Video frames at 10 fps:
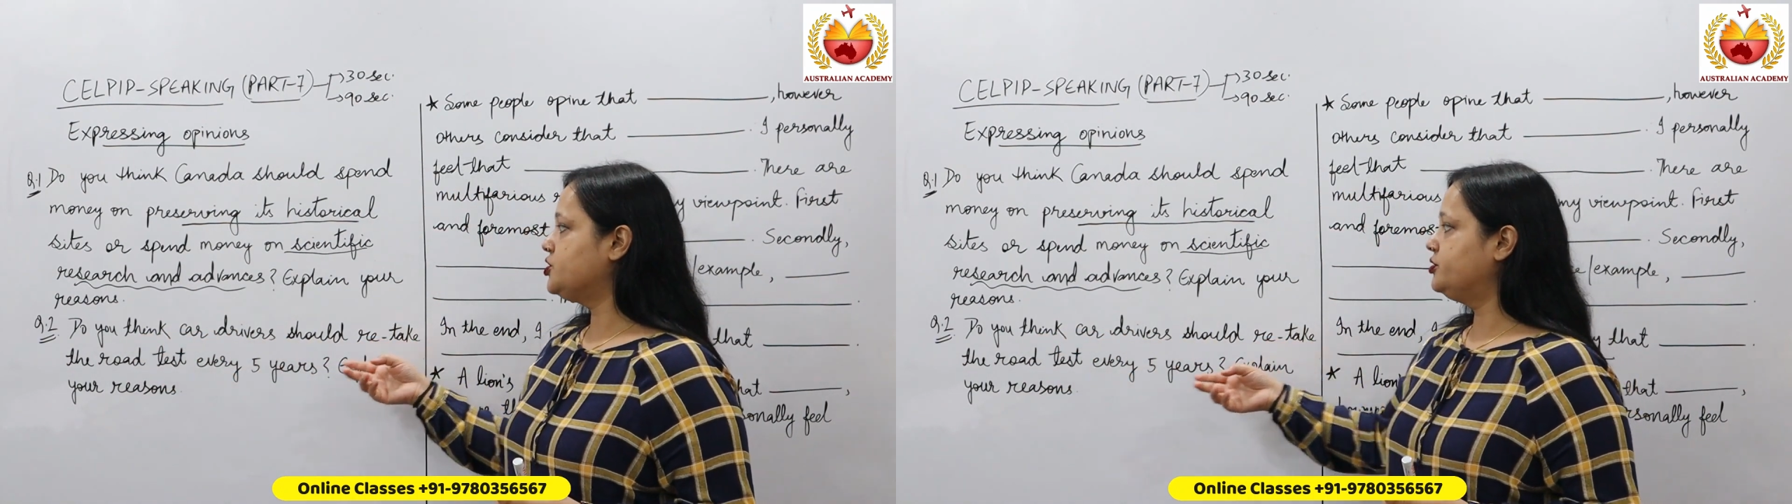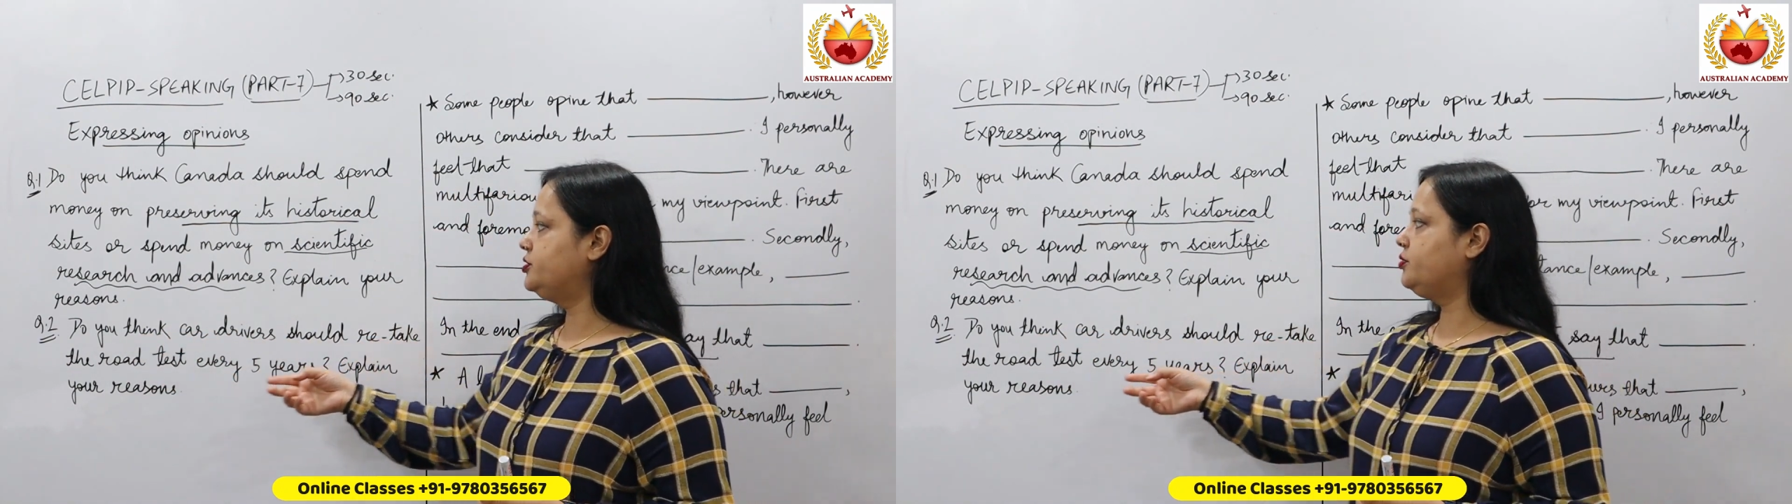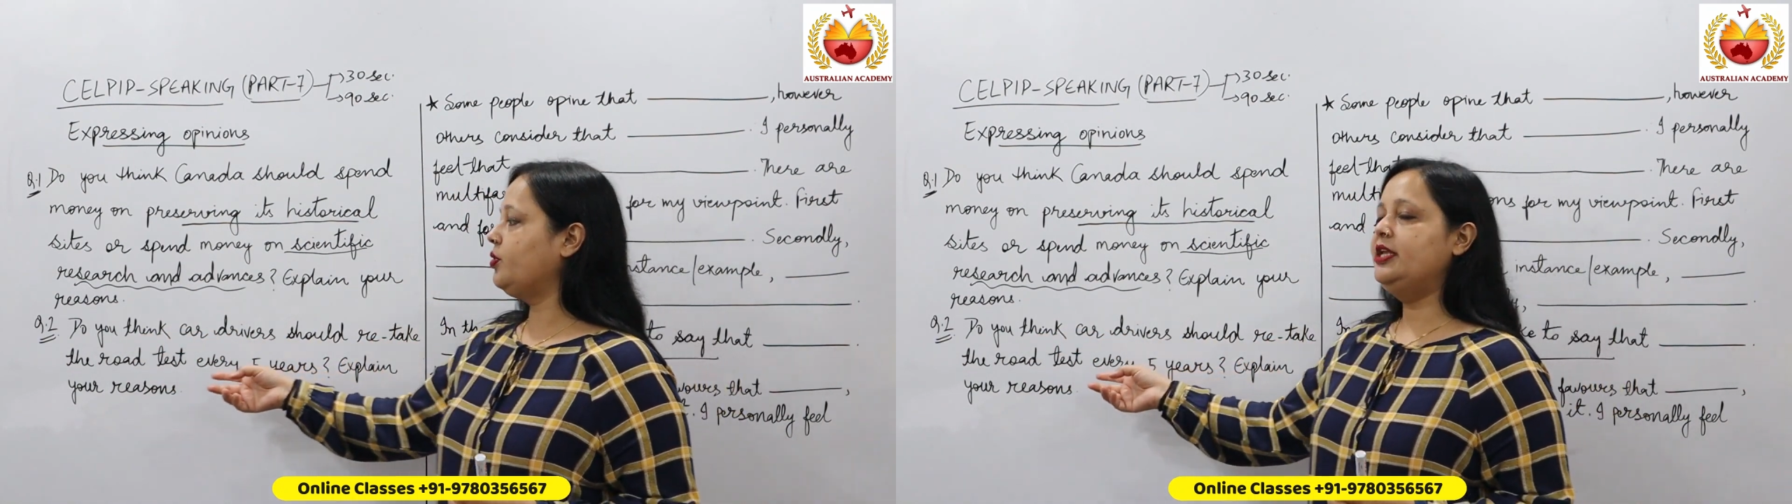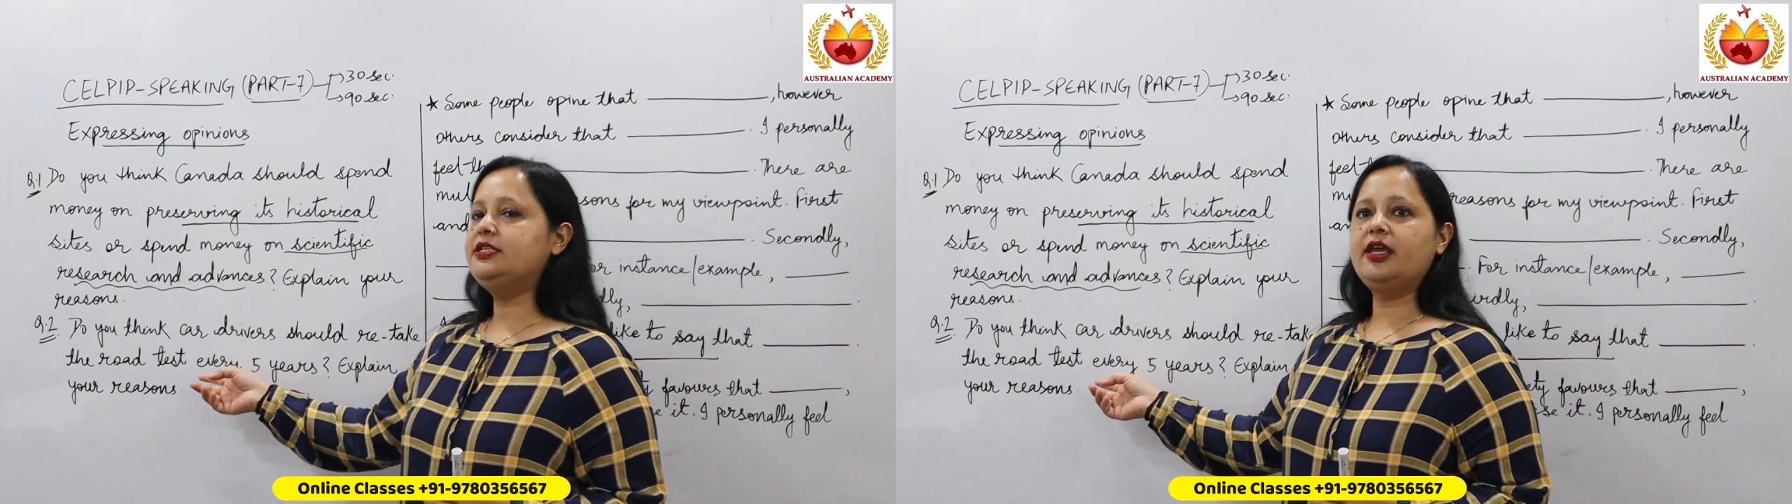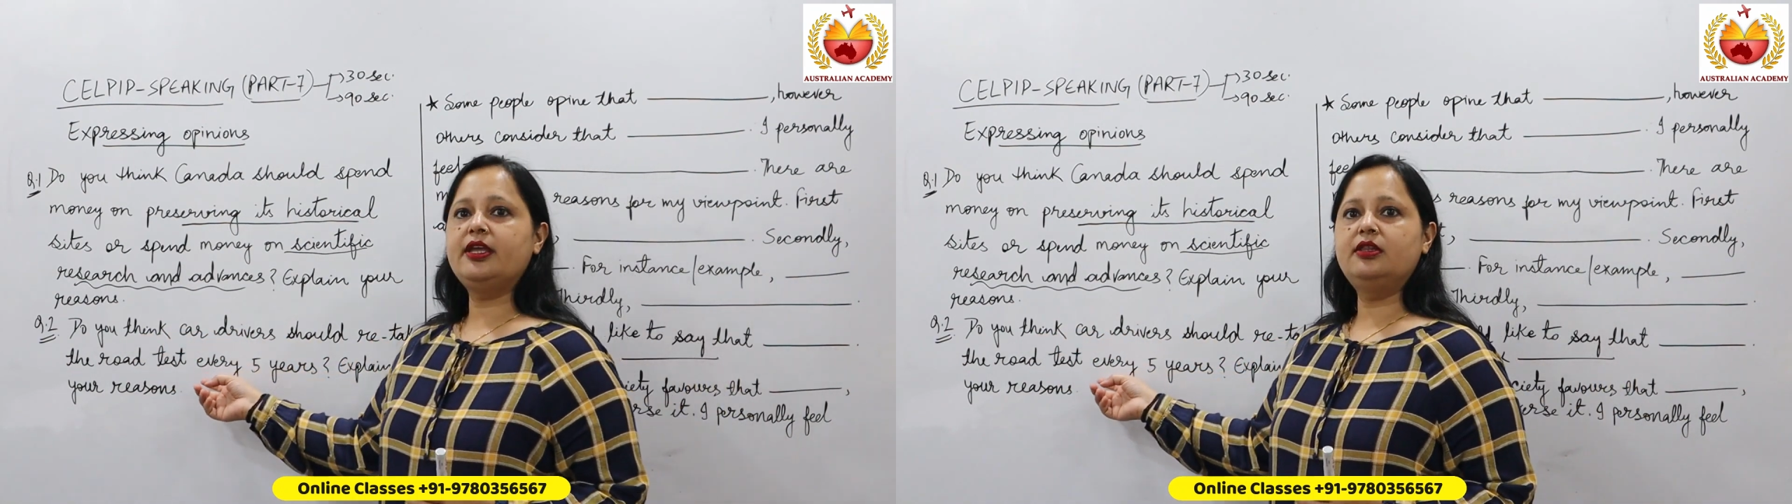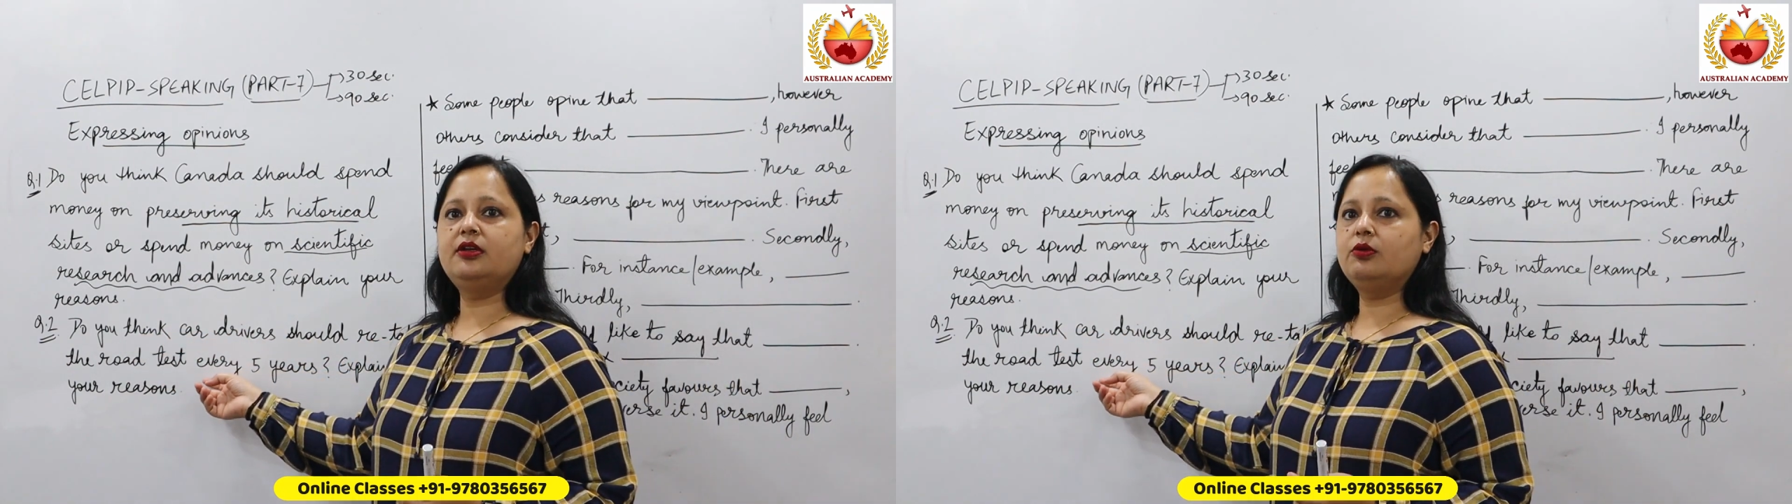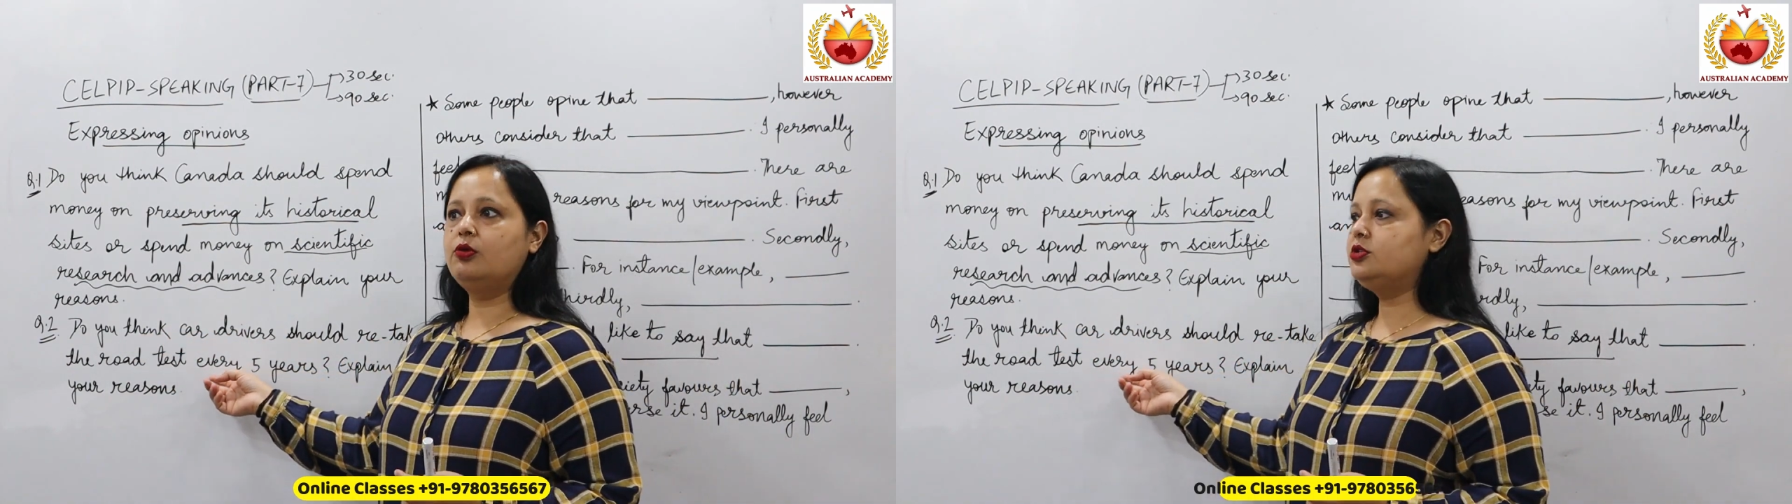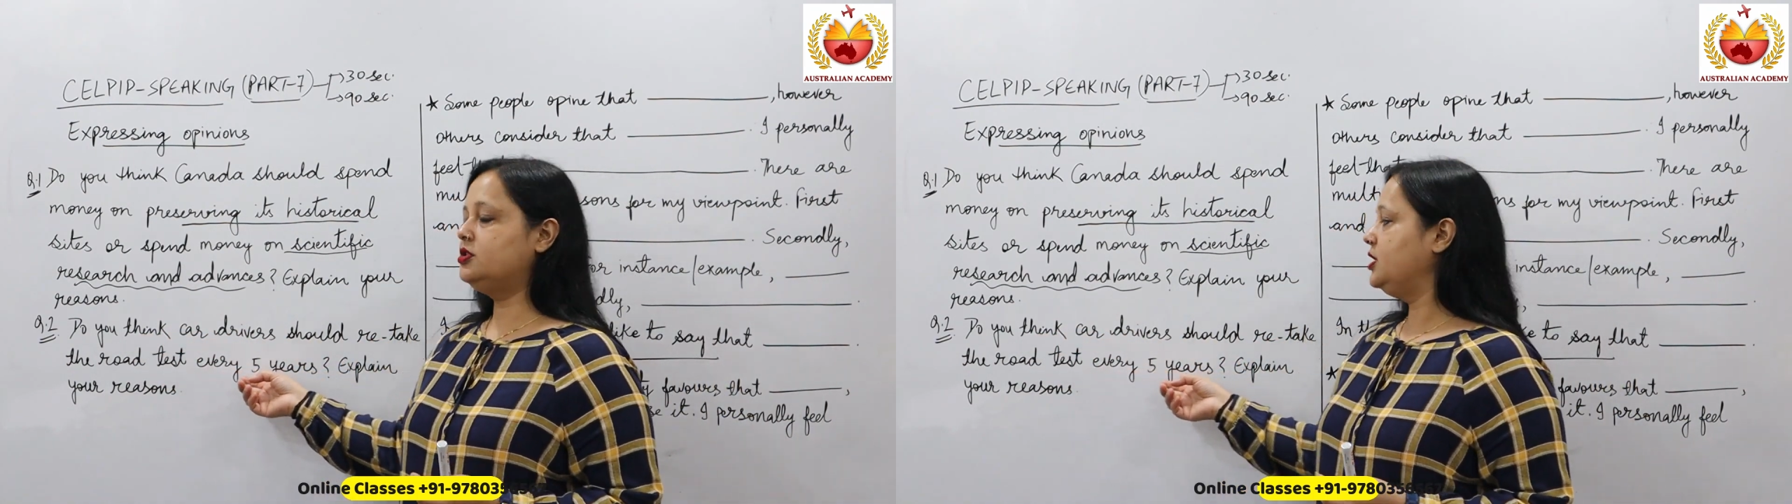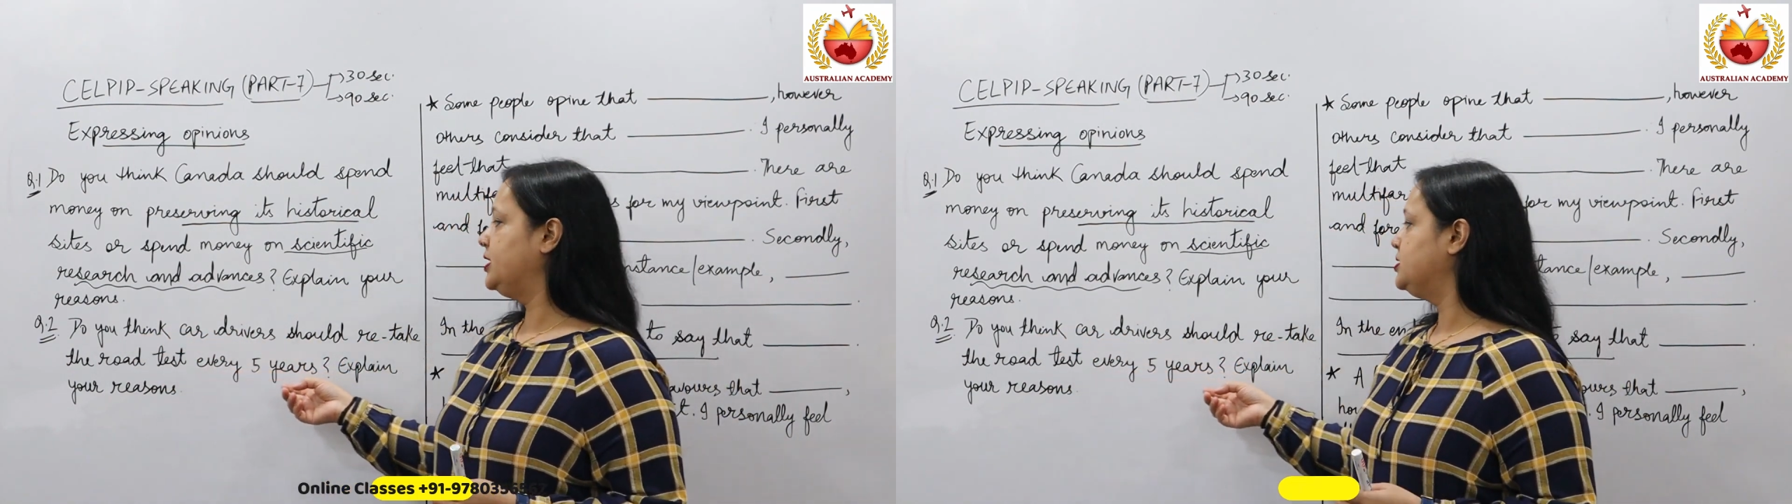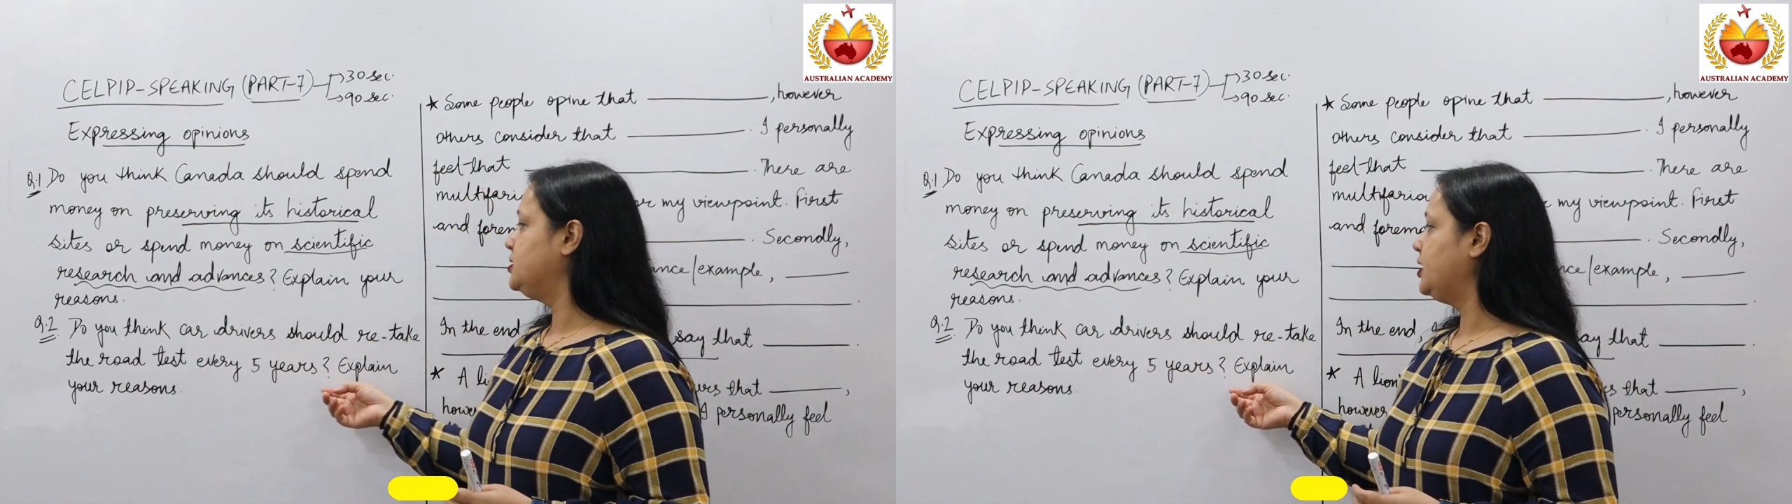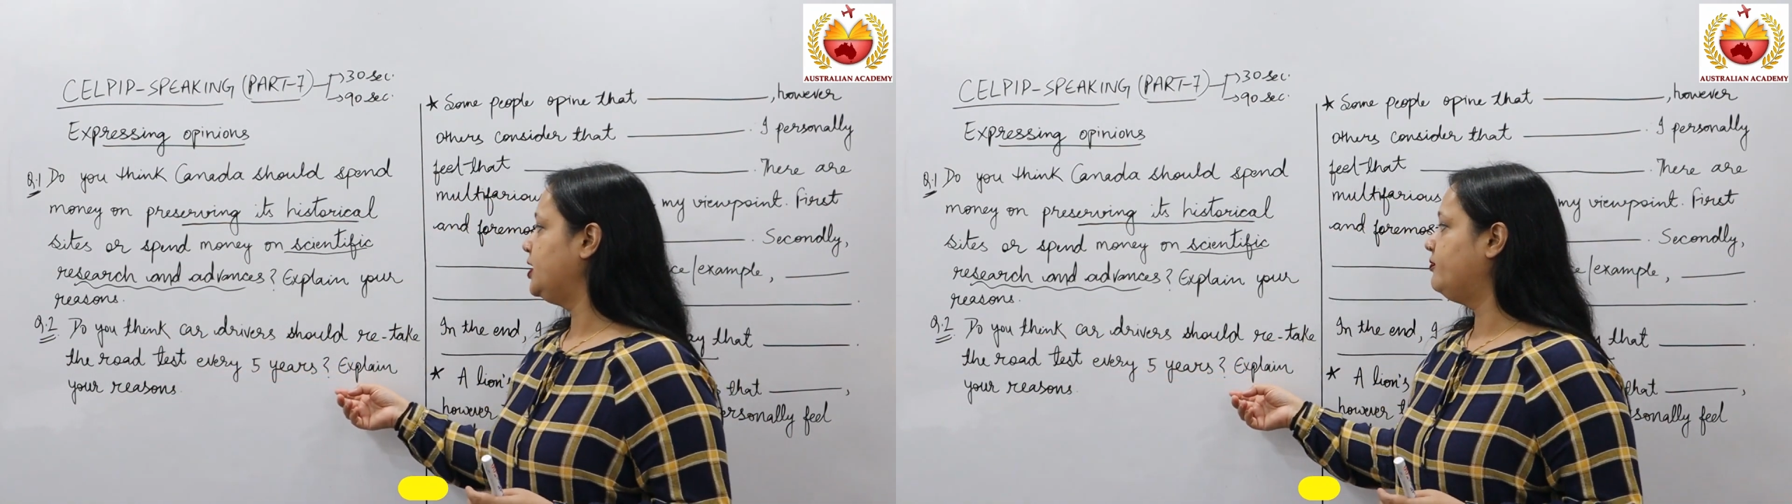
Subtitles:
should retake the road test